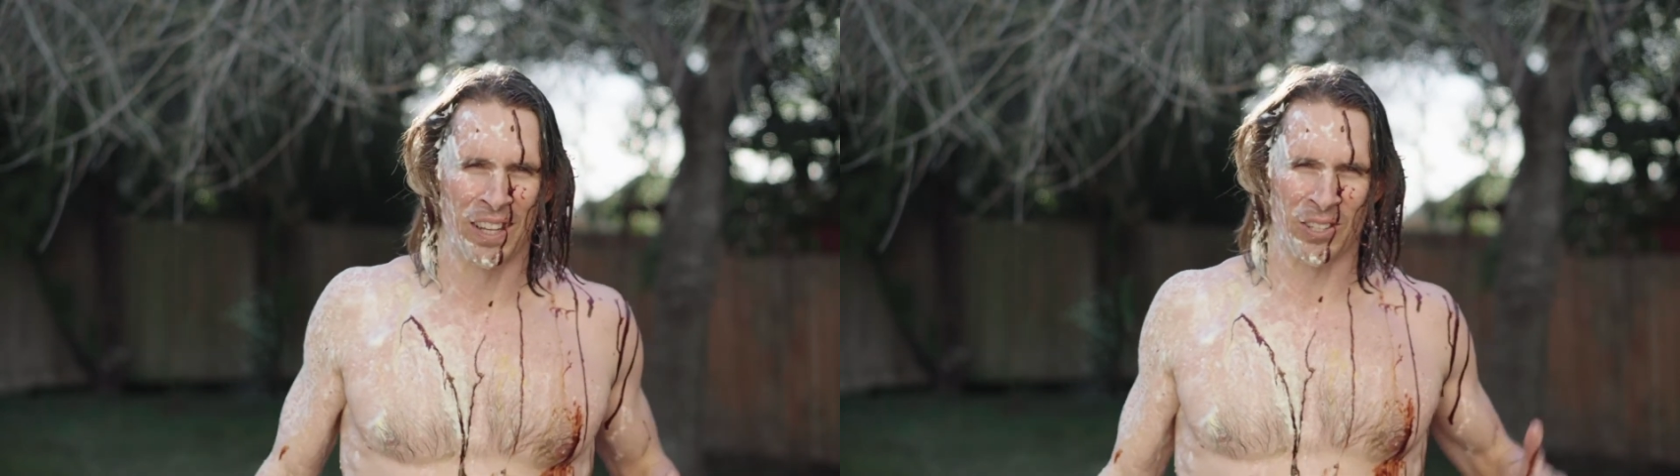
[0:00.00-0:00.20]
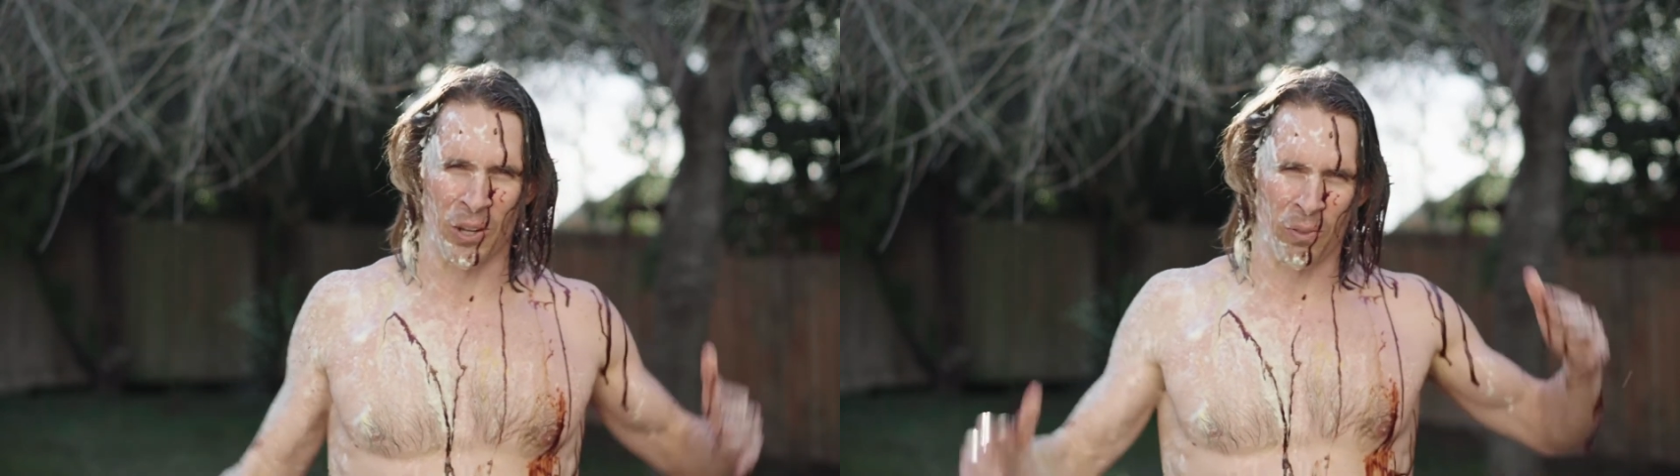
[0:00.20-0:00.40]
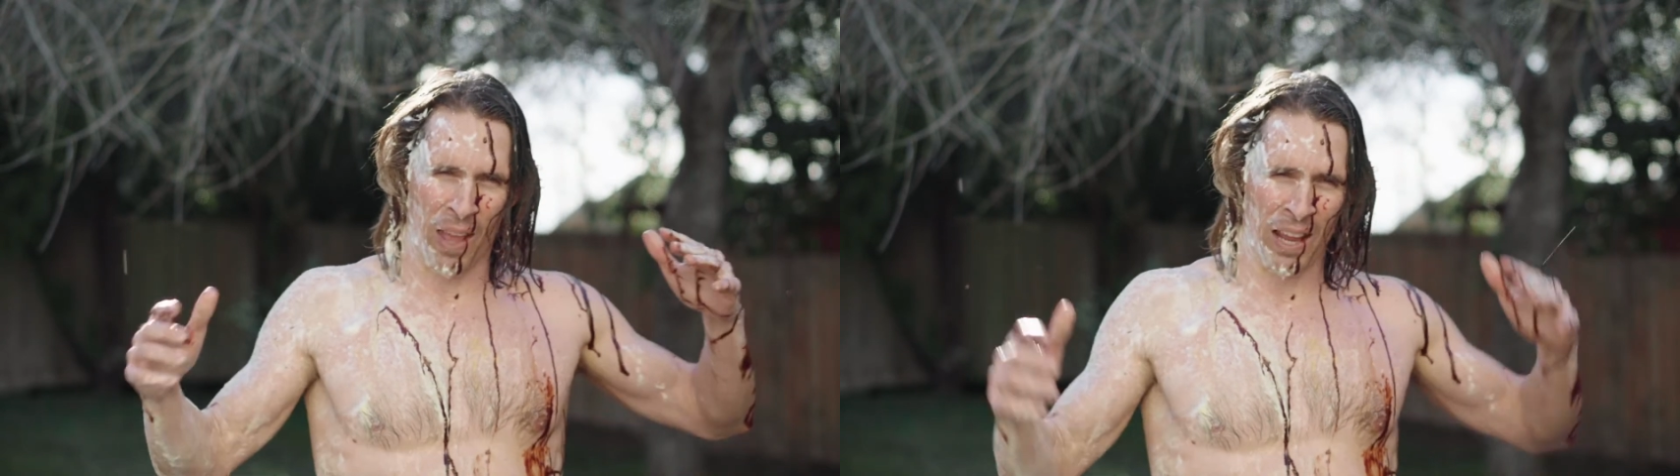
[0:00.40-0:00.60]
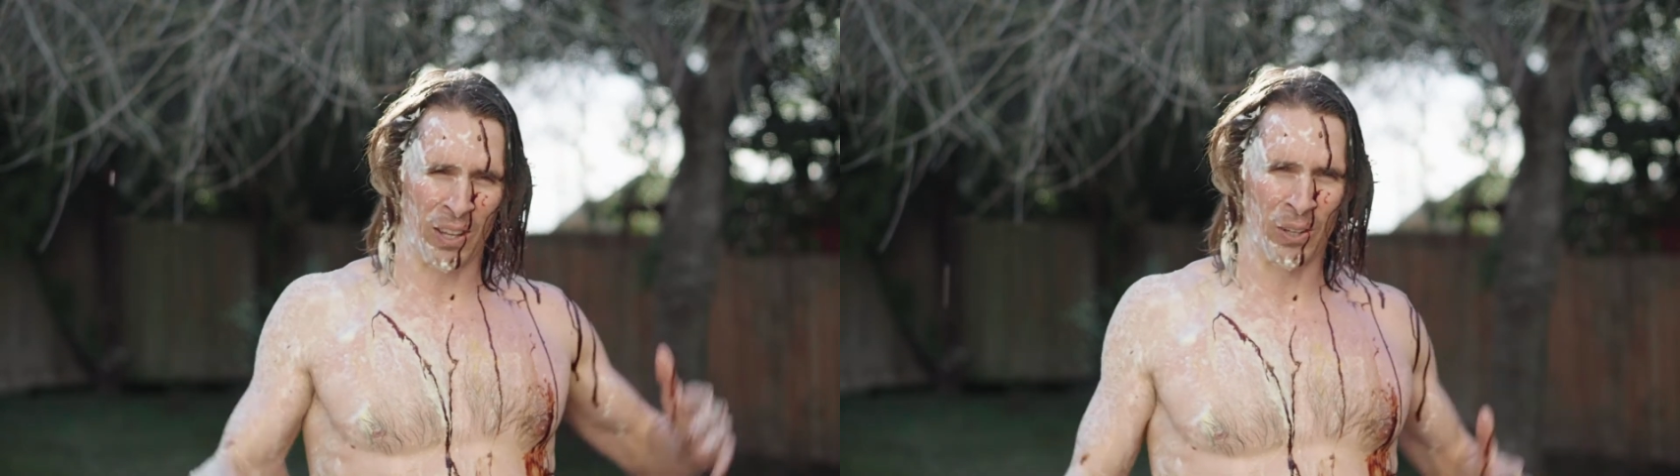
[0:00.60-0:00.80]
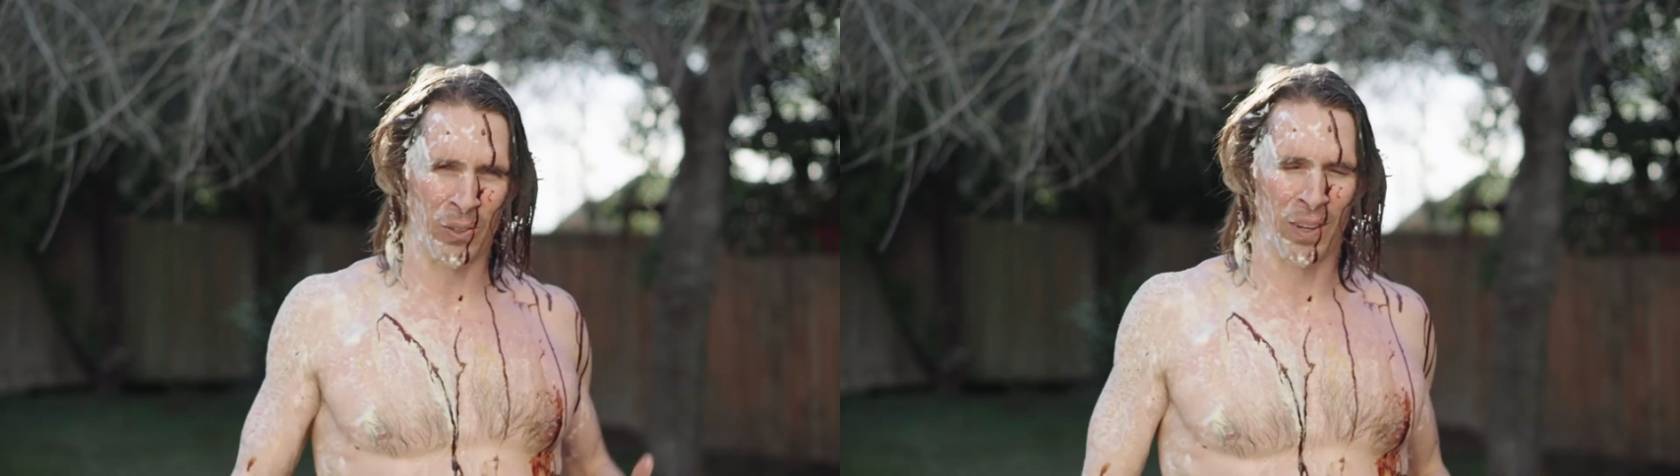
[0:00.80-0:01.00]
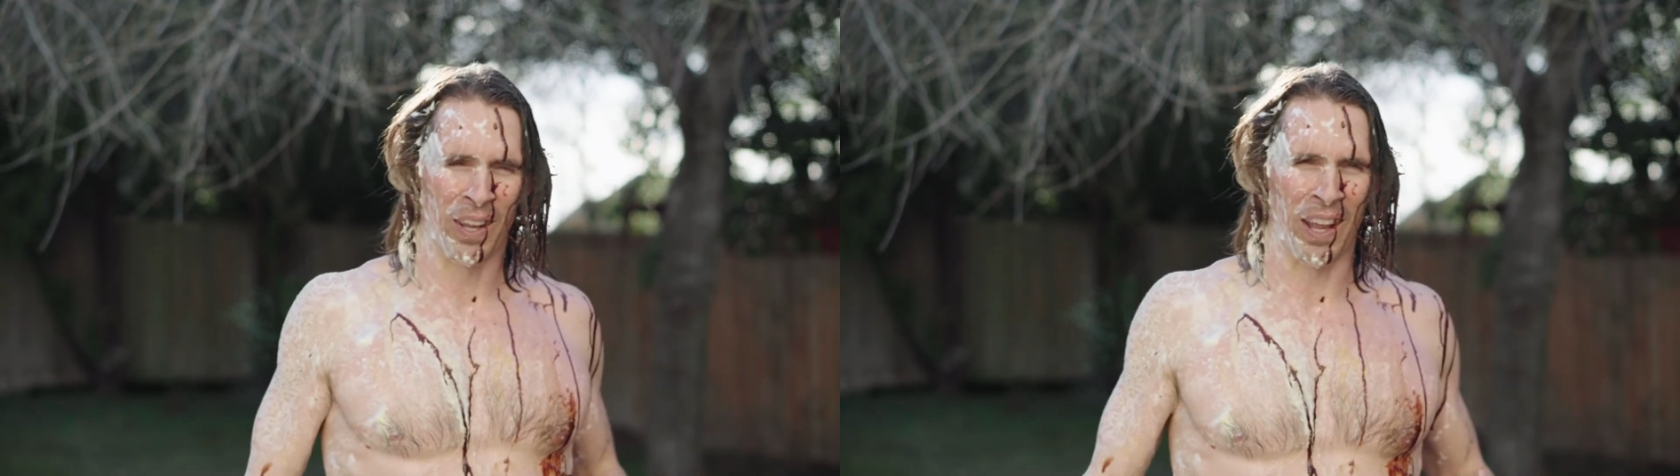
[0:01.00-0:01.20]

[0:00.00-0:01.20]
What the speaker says: So thank you,